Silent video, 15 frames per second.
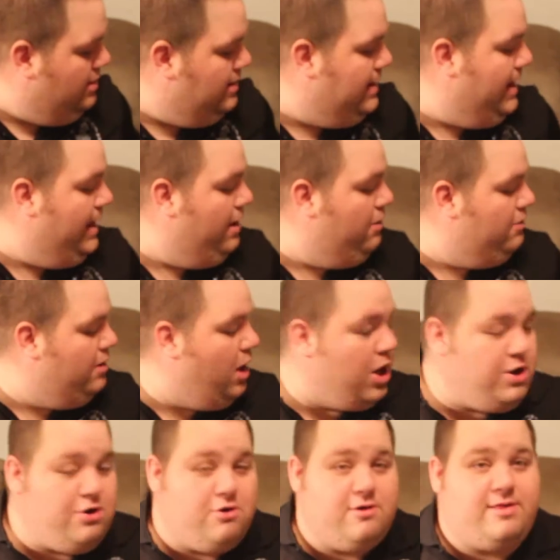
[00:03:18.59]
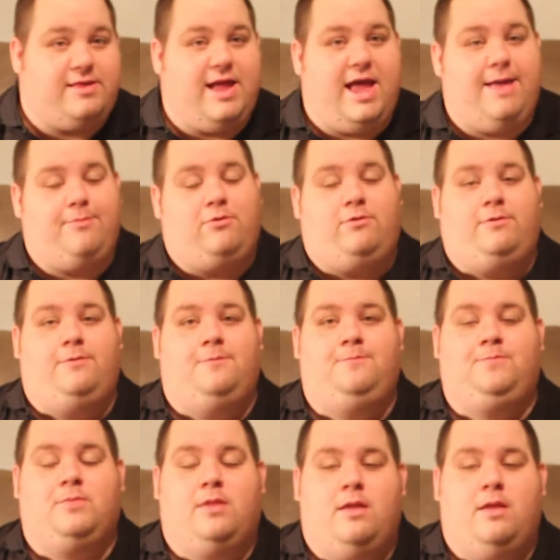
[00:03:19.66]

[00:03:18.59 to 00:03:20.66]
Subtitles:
Now, understable